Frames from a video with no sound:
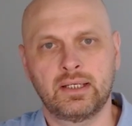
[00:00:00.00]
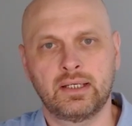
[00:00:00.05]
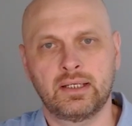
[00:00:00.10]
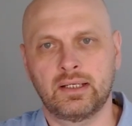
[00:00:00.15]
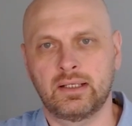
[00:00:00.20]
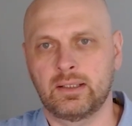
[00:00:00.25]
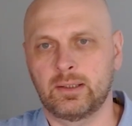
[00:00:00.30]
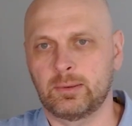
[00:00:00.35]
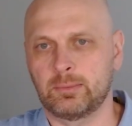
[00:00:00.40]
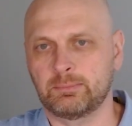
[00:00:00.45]

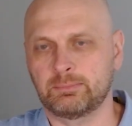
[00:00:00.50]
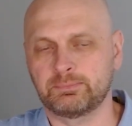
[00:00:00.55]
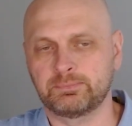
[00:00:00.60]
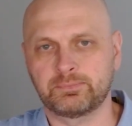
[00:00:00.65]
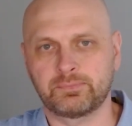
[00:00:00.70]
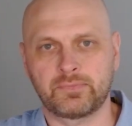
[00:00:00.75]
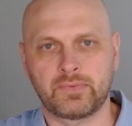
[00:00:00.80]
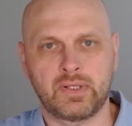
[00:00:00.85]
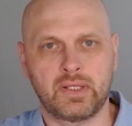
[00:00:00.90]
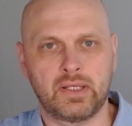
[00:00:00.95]

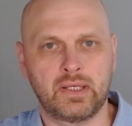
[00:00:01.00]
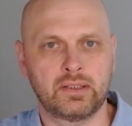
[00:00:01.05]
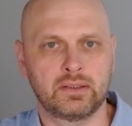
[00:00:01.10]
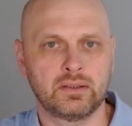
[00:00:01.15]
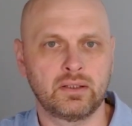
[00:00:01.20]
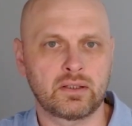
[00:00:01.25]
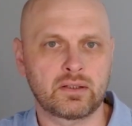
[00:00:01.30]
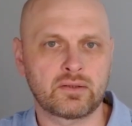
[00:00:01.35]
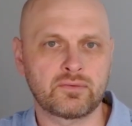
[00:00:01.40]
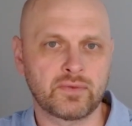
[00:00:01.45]
A
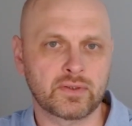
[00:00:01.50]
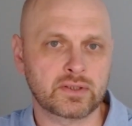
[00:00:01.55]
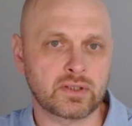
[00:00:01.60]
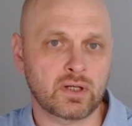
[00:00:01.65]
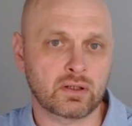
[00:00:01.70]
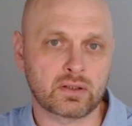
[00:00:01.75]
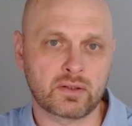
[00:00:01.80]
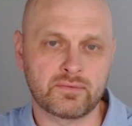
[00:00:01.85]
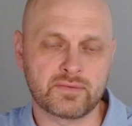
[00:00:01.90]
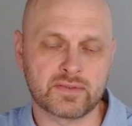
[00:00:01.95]
lot of
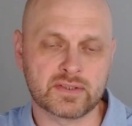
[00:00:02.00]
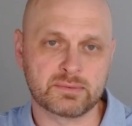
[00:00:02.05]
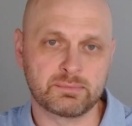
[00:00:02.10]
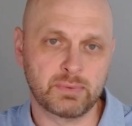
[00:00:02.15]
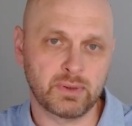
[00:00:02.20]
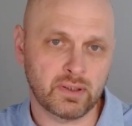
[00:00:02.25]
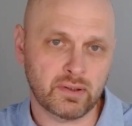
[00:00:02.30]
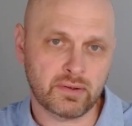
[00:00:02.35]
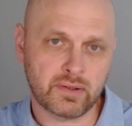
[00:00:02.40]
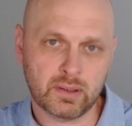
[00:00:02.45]
photographers
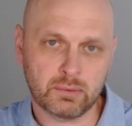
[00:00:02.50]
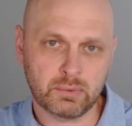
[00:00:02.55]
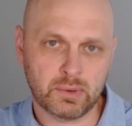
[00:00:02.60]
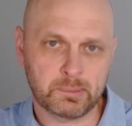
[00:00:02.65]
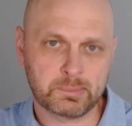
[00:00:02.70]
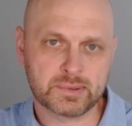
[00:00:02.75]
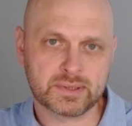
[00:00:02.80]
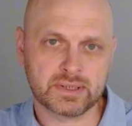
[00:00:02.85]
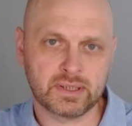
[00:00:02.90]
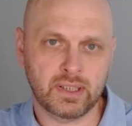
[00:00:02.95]
build their
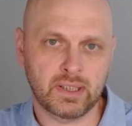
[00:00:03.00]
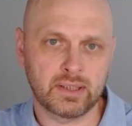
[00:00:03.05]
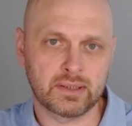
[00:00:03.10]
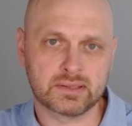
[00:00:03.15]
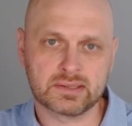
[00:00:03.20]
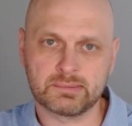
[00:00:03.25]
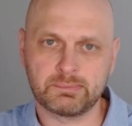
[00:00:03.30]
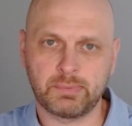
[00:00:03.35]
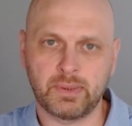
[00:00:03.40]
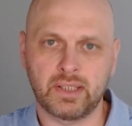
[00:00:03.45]

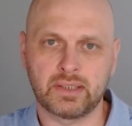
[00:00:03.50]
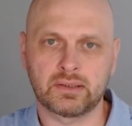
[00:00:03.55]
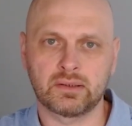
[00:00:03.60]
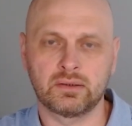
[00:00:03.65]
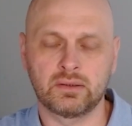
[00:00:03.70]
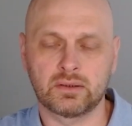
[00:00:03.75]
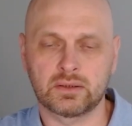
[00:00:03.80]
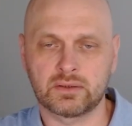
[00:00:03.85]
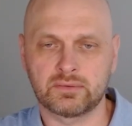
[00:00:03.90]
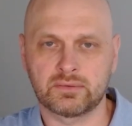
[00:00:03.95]
website, spend a
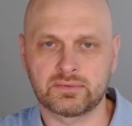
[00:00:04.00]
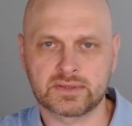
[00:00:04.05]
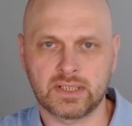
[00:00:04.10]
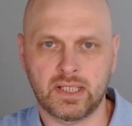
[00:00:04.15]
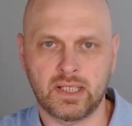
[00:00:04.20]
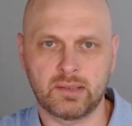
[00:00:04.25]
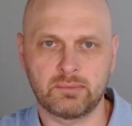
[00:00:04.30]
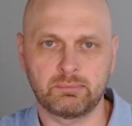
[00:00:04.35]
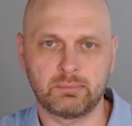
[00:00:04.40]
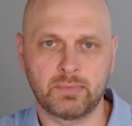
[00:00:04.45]
lot of
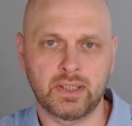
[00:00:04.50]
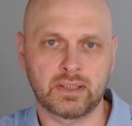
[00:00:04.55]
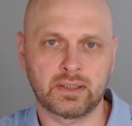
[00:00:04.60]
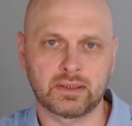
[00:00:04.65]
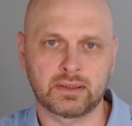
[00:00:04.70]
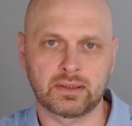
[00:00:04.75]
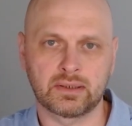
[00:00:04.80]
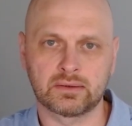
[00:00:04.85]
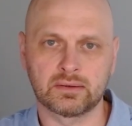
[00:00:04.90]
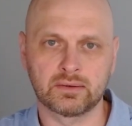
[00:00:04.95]
time
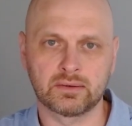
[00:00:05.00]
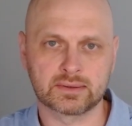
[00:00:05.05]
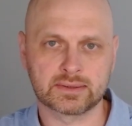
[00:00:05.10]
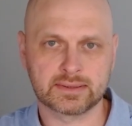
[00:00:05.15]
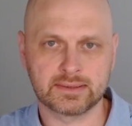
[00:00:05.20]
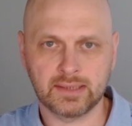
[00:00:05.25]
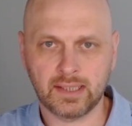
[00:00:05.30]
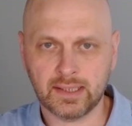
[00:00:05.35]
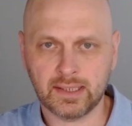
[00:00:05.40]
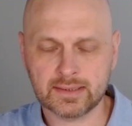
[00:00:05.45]
making it
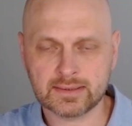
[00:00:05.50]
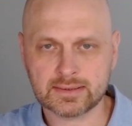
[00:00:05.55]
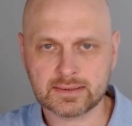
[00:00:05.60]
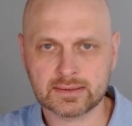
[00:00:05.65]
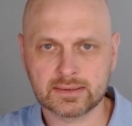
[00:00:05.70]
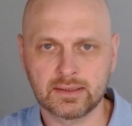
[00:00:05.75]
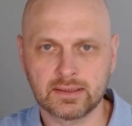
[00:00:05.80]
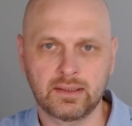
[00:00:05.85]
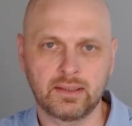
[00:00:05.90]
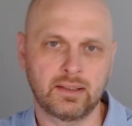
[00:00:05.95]
looks
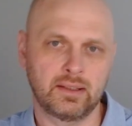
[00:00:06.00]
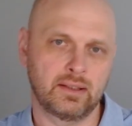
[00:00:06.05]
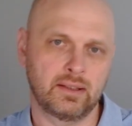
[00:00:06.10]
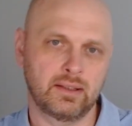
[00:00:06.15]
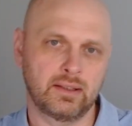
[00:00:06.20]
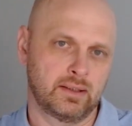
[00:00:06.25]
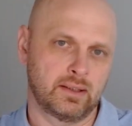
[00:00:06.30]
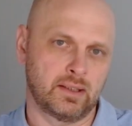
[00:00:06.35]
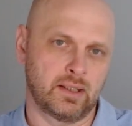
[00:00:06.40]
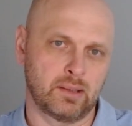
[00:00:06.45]
nice,
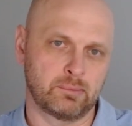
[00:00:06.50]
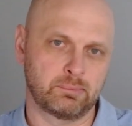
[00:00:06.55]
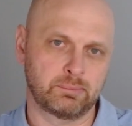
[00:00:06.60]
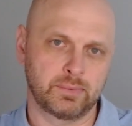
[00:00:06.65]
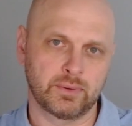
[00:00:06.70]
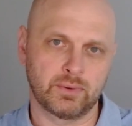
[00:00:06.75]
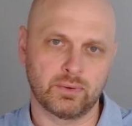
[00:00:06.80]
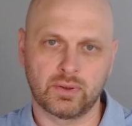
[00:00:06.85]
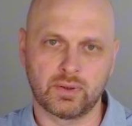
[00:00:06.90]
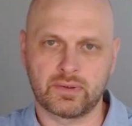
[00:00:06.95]

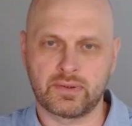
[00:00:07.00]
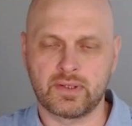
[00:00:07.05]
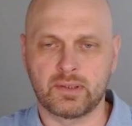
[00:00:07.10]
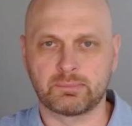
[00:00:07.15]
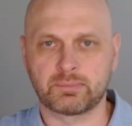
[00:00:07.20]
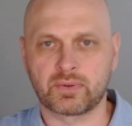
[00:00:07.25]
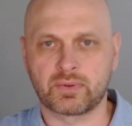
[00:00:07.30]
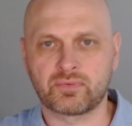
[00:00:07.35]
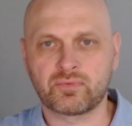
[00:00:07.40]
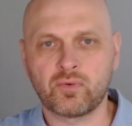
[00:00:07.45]
upload their
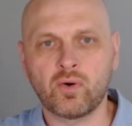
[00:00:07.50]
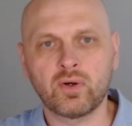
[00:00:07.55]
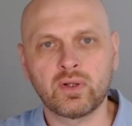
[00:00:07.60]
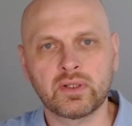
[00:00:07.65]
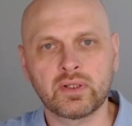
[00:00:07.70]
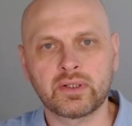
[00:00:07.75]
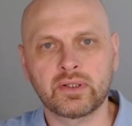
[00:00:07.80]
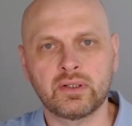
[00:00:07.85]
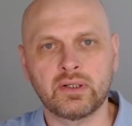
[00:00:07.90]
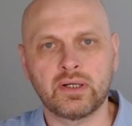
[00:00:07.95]

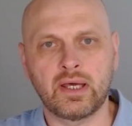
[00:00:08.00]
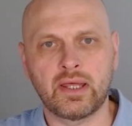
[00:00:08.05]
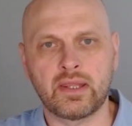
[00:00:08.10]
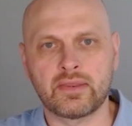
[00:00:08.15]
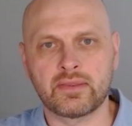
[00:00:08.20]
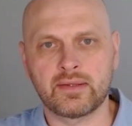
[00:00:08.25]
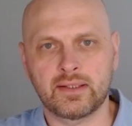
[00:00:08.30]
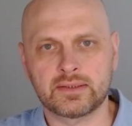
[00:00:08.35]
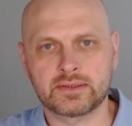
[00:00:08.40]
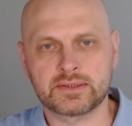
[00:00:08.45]
portfolio,
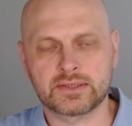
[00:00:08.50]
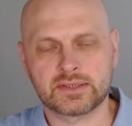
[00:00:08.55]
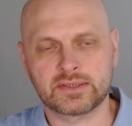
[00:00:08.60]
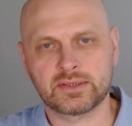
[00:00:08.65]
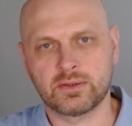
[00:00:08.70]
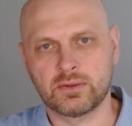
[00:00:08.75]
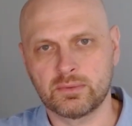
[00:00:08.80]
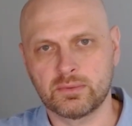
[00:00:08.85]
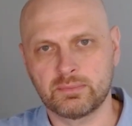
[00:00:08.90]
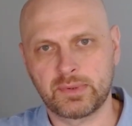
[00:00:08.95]
and then just
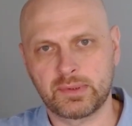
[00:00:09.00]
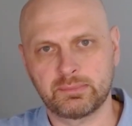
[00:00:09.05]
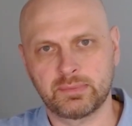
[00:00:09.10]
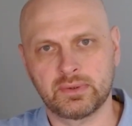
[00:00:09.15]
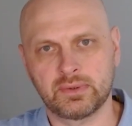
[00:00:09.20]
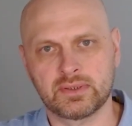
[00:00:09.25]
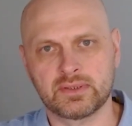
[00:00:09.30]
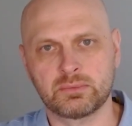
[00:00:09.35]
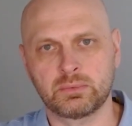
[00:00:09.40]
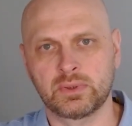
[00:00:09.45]
hope
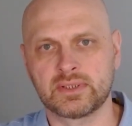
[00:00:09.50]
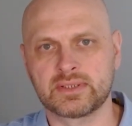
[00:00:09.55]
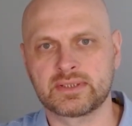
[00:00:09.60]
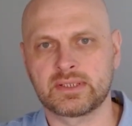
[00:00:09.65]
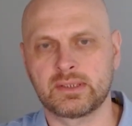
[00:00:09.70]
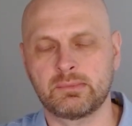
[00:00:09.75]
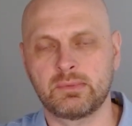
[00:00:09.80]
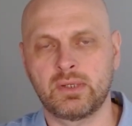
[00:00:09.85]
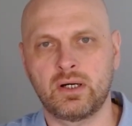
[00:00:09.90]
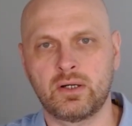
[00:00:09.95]
people will
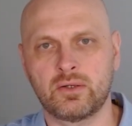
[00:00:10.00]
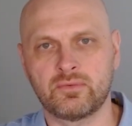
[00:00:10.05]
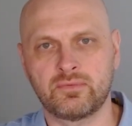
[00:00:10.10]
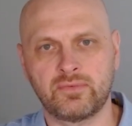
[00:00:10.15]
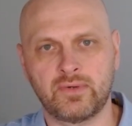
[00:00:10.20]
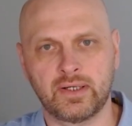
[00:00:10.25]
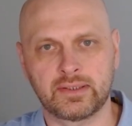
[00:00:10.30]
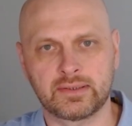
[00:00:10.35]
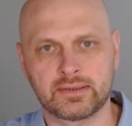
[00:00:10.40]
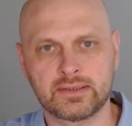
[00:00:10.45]
somehow
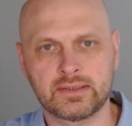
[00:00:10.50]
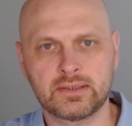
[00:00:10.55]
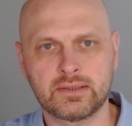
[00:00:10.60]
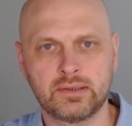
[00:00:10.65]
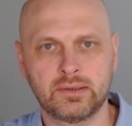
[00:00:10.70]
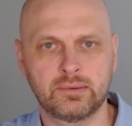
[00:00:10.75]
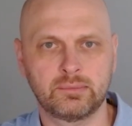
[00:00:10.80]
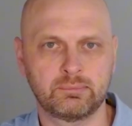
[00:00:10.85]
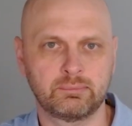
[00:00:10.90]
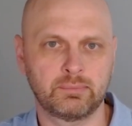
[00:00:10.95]
find it.
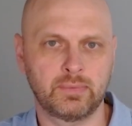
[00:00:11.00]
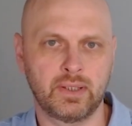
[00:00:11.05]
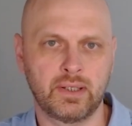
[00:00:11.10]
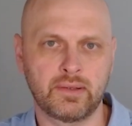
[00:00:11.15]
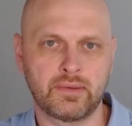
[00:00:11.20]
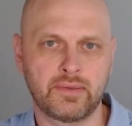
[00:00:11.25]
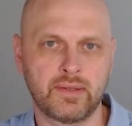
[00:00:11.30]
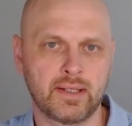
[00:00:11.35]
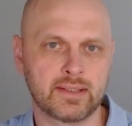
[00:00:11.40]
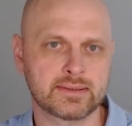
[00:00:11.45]

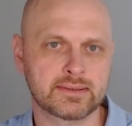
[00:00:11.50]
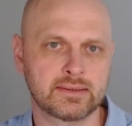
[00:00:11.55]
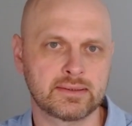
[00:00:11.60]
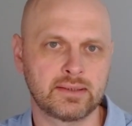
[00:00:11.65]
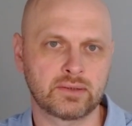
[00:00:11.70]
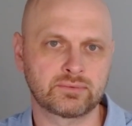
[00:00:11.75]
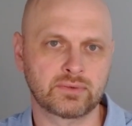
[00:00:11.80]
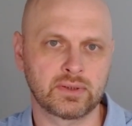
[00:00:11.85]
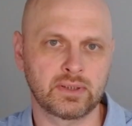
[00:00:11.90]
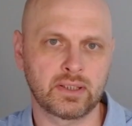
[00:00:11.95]
But that's
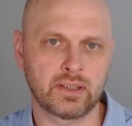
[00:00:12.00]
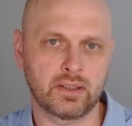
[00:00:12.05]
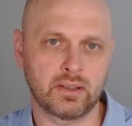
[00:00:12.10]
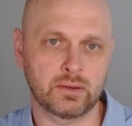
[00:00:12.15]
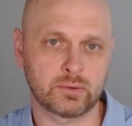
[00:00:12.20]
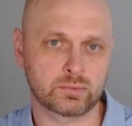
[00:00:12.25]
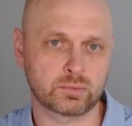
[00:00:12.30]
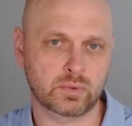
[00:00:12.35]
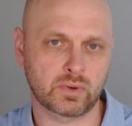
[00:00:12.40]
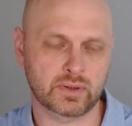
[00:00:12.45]
not really
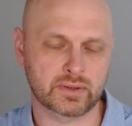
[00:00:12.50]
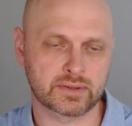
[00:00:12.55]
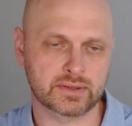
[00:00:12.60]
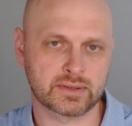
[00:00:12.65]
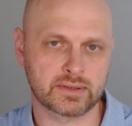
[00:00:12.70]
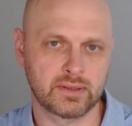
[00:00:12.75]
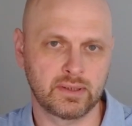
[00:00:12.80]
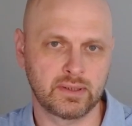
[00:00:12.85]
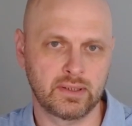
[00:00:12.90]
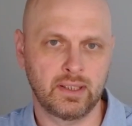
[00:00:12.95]
how it
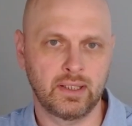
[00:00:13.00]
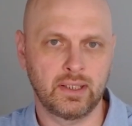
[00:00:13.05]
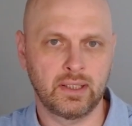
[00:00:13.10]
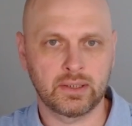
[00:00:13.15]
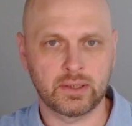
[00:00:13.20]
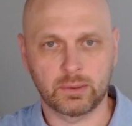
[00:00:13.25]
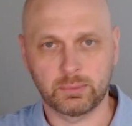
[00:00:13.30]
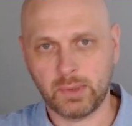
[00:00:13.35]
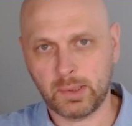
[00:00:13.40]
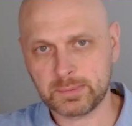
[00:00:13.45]
works.
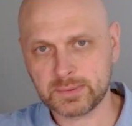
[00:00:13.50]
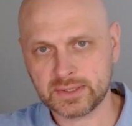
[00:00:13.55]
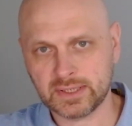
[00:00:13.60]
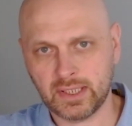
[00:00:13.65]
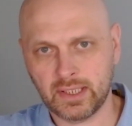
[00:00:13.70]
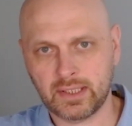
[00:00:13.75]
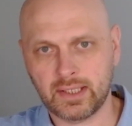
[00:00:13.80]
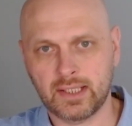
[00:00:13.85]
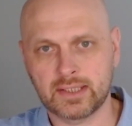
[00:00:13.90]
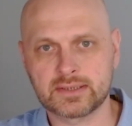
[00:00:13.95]
Your
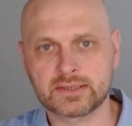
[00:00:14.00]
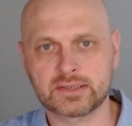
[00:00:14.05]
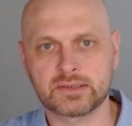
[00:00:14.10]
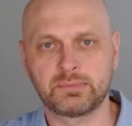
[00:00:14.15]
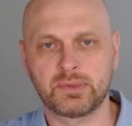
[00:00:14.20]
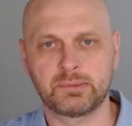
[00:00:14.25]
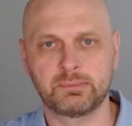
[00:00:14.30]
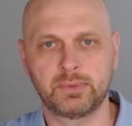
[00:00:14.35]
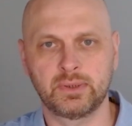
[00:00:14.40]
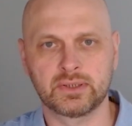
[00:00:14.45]
website has to
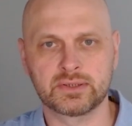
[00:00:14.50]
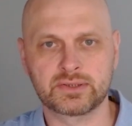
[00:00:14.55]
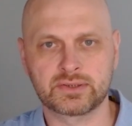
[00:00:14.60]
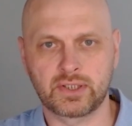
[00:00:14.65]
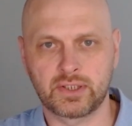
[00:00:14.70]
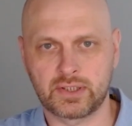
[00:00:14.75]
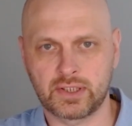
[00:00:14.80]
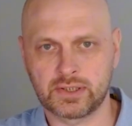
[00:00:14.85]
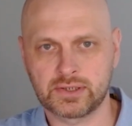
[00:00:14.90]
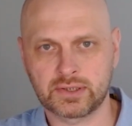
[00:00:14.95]
be built
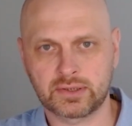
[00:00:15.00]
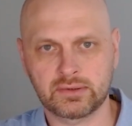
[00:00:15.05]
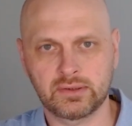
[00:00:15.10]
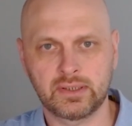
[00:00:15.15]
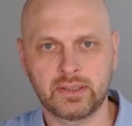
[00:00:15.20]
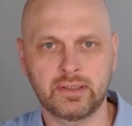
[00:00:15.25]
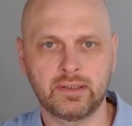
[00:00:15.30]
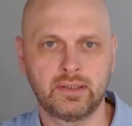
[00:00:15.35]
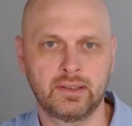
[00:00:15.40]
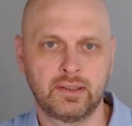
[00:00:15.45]

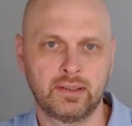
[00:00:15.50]
strategically.